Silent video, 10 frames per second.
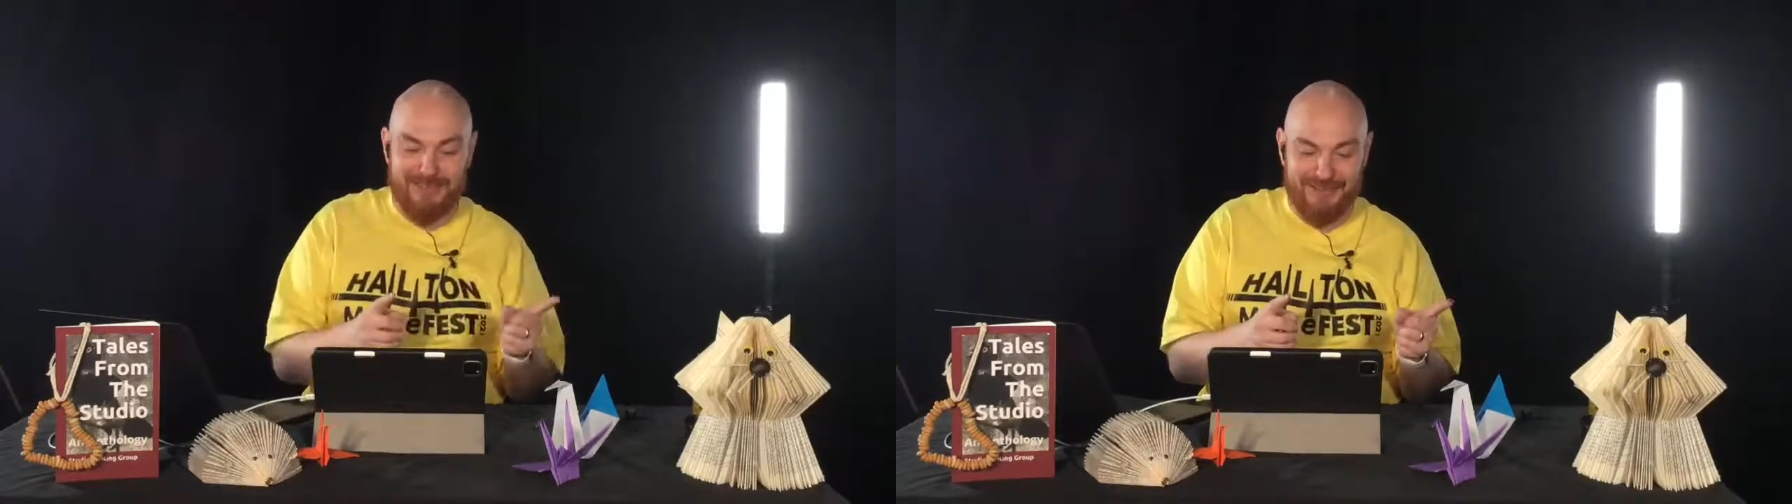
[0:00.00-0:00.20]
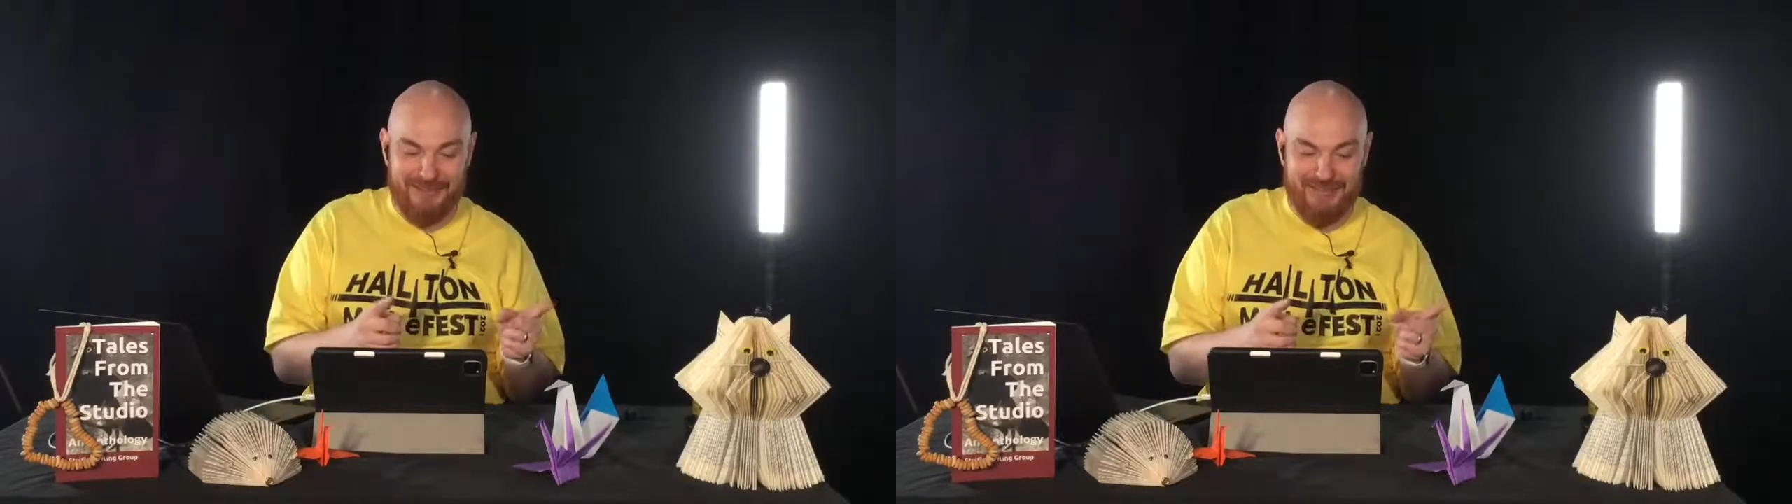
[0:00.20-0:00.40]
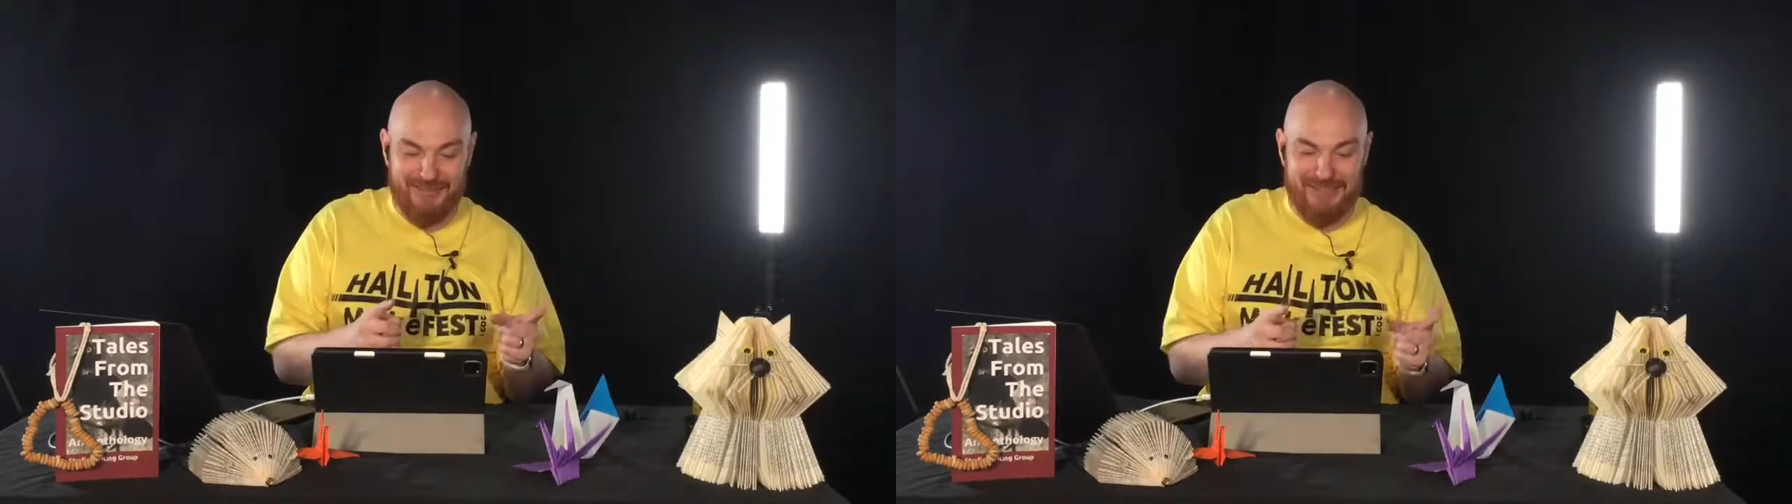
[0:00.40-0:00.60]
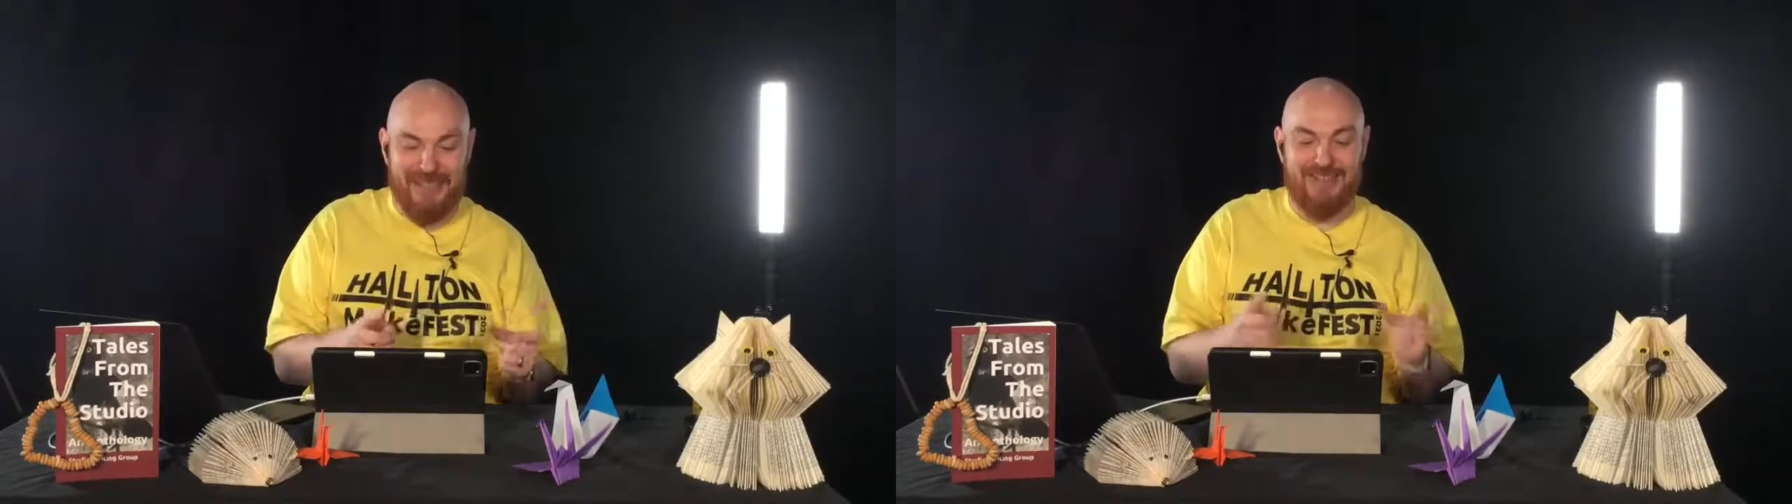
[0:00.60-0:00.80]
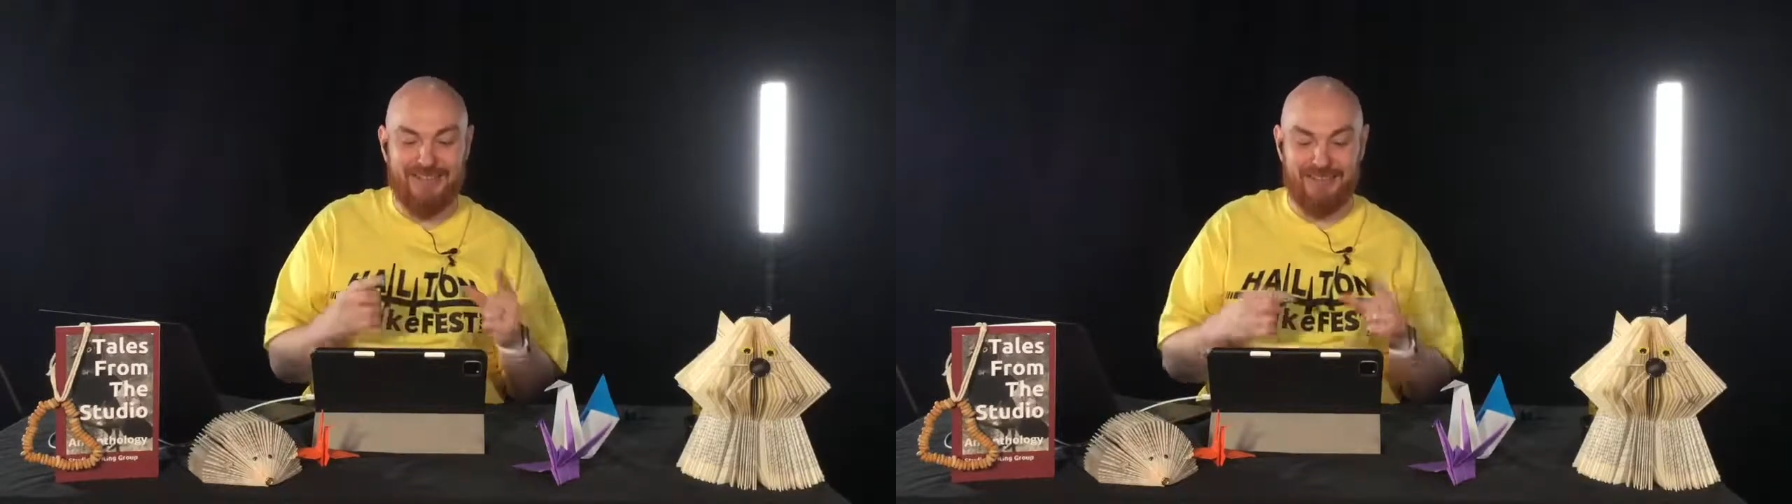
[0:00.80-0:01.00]
streams
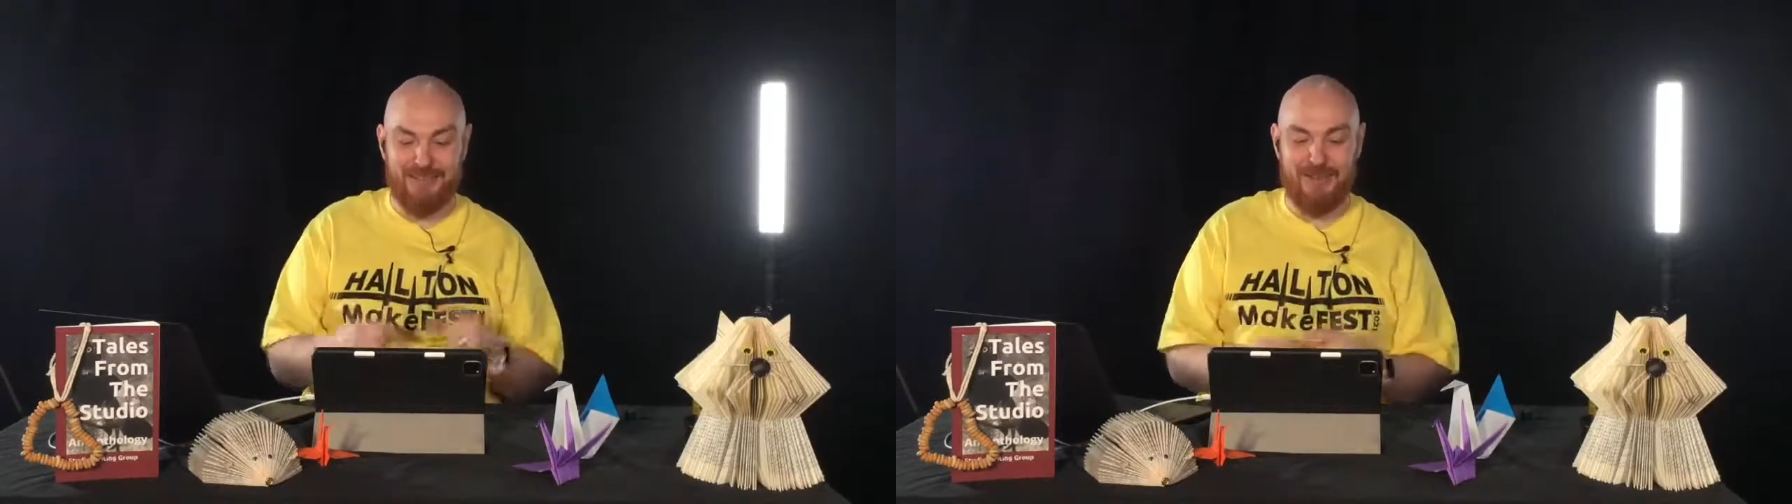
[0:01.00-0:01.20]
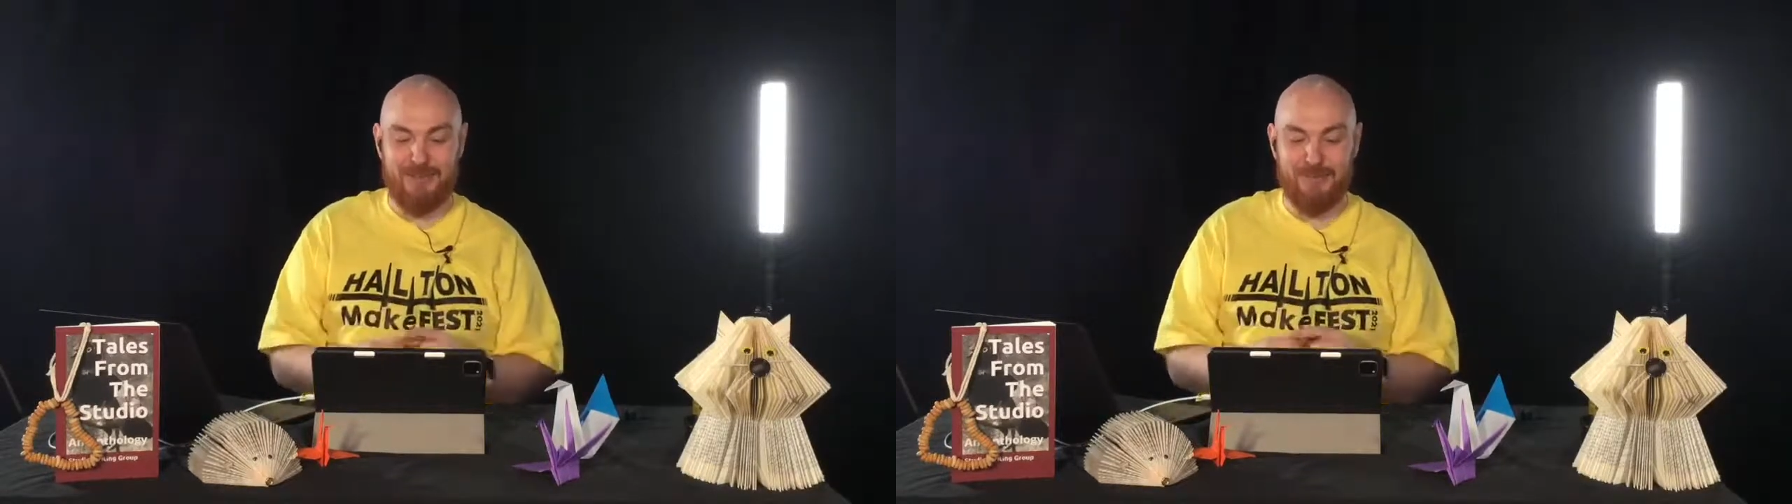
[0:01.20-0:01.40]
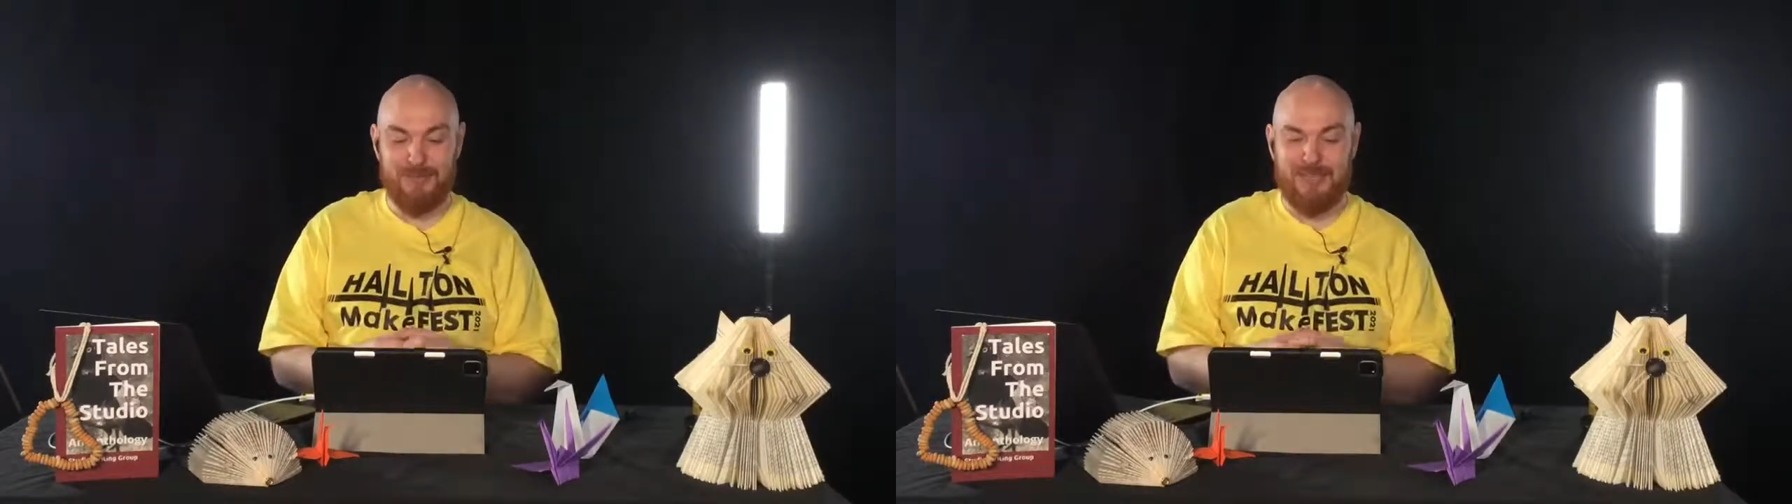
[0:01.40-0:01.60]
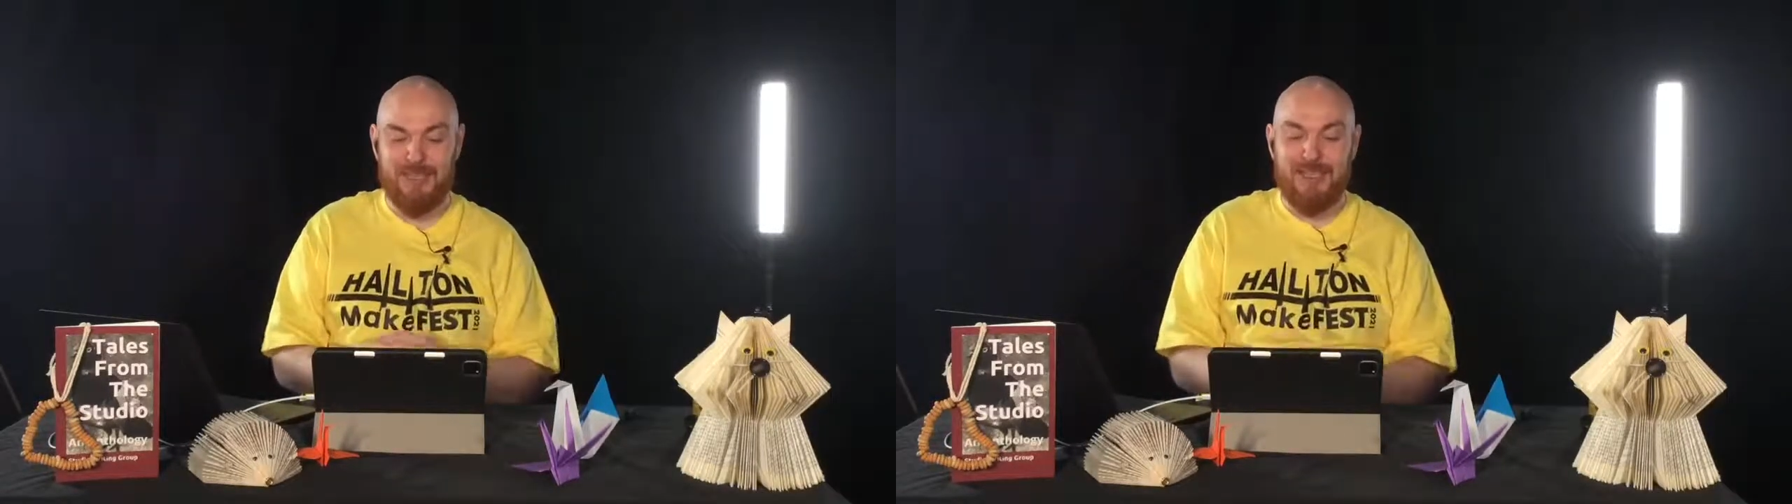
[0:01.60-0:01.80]
and the Zooms.